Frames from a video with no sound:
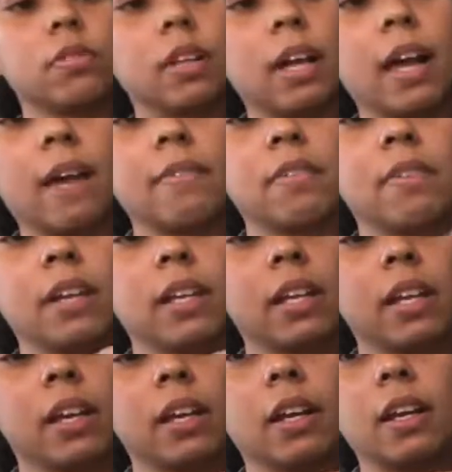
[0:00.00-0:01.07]
I have it right
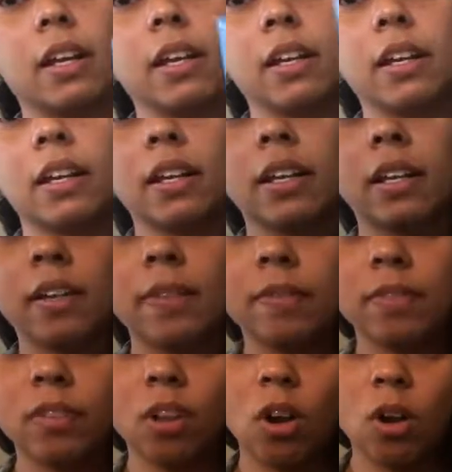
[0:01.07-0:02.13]
here
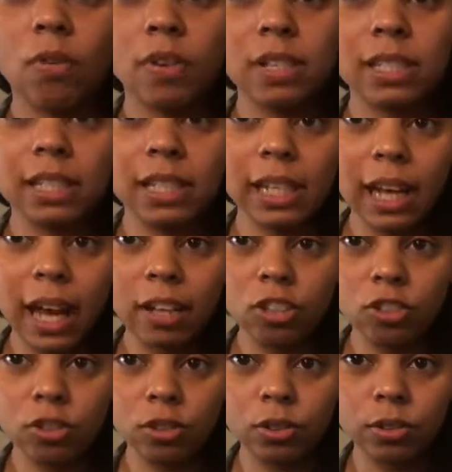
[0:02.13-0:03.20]
of
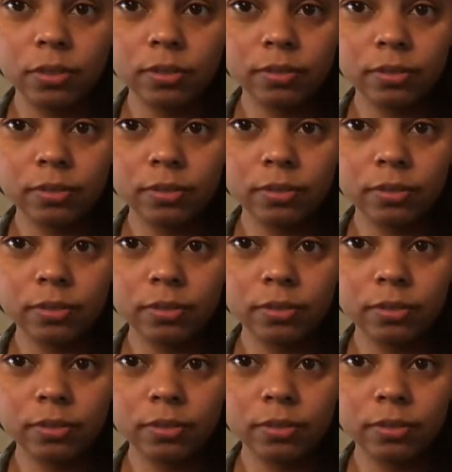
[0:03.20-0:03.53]
cilantro